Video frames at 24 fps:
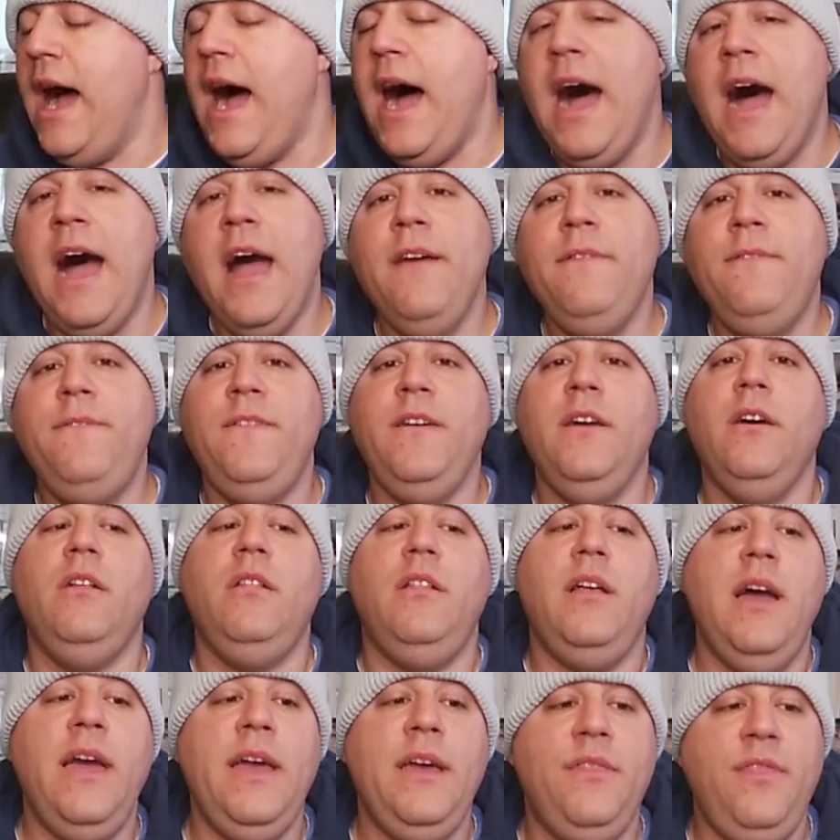I feel
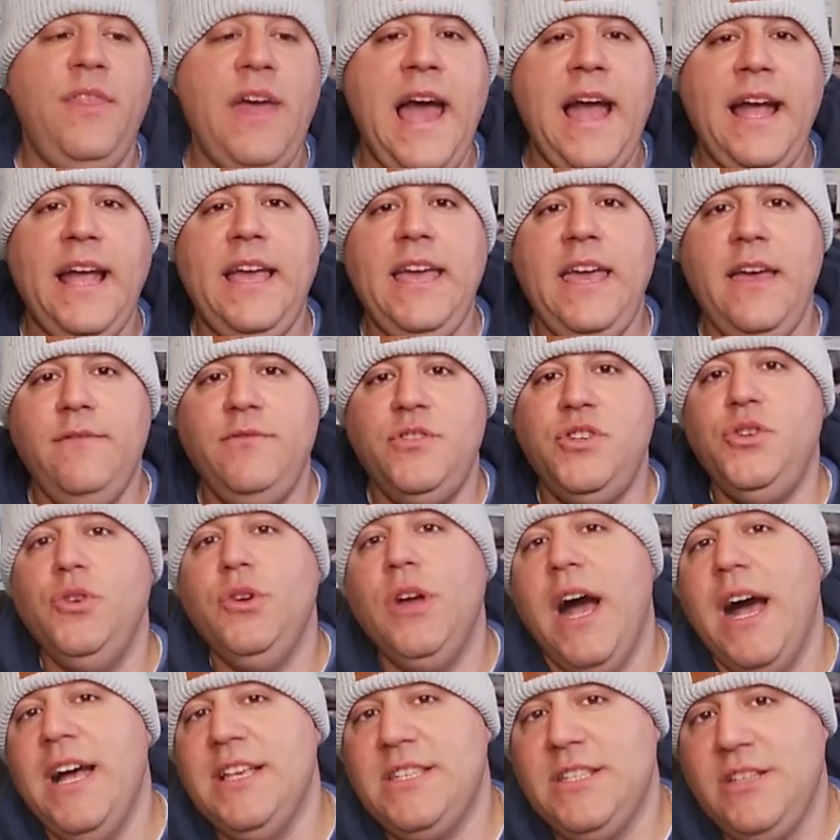like that gives you
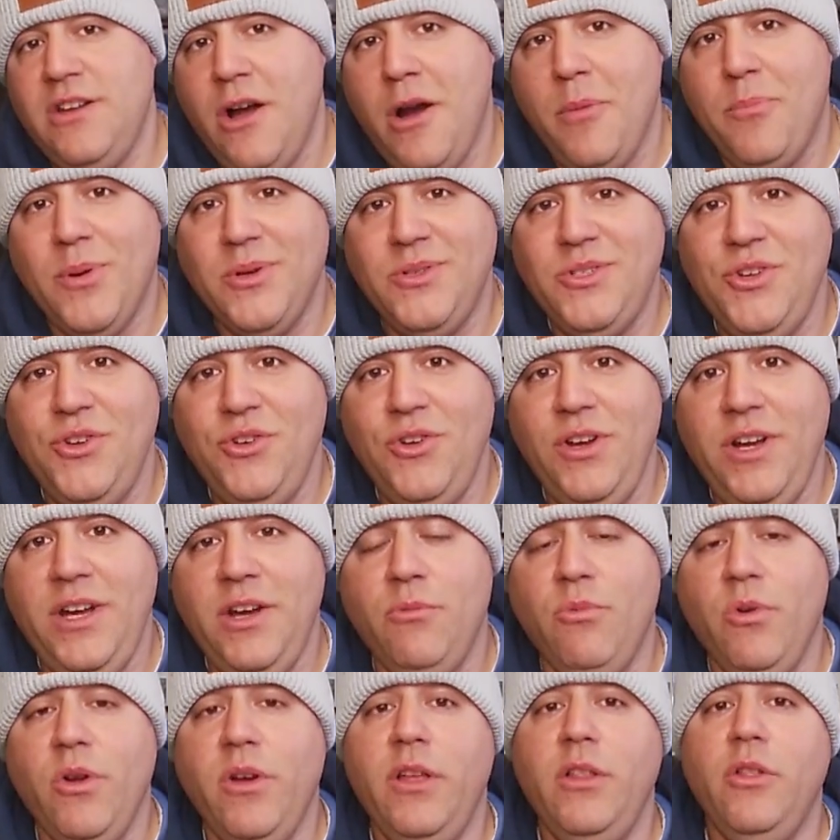guys an opportunity
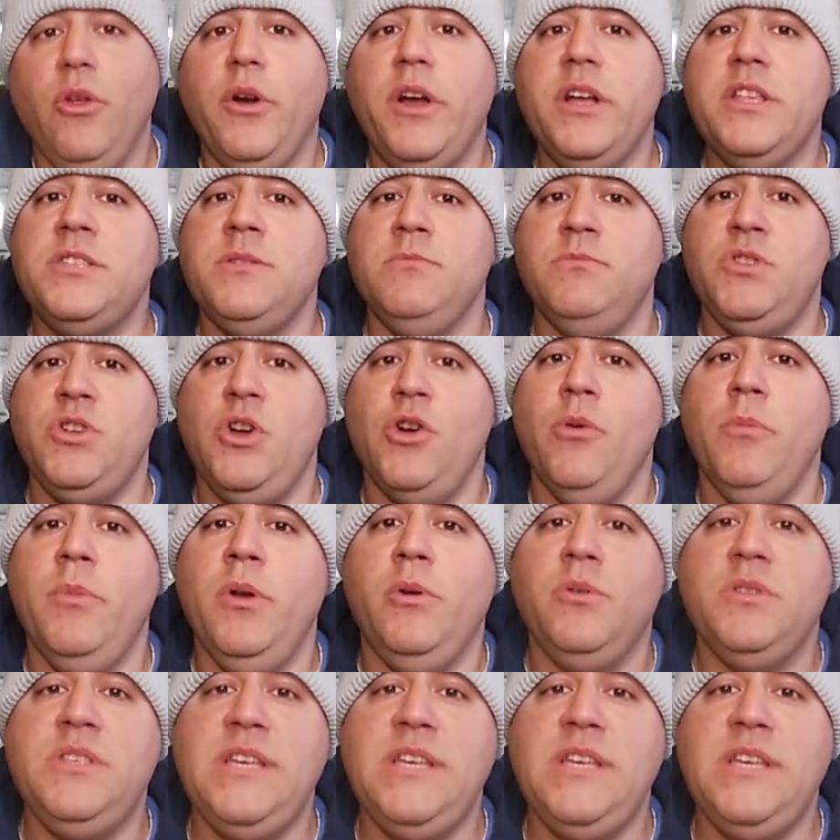to really look at some terminal